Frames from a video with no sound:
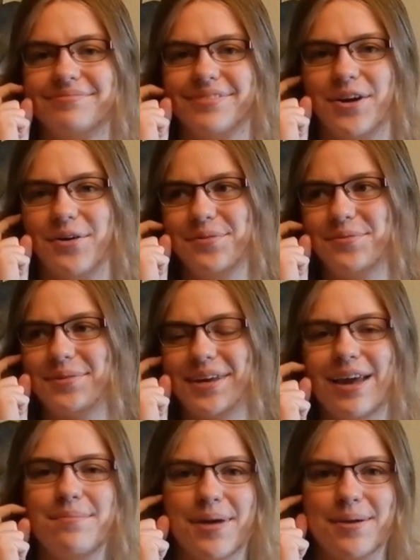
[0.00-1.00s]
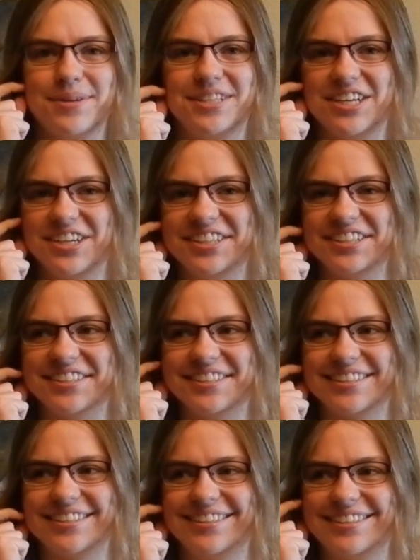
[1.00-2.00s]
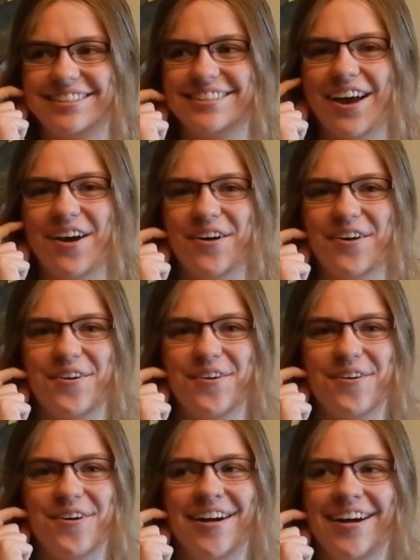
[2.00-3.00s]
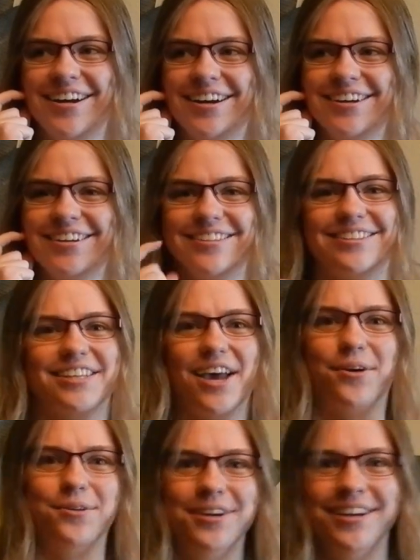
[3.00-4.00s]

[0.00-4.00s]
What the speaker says: go get my materials. So let's go.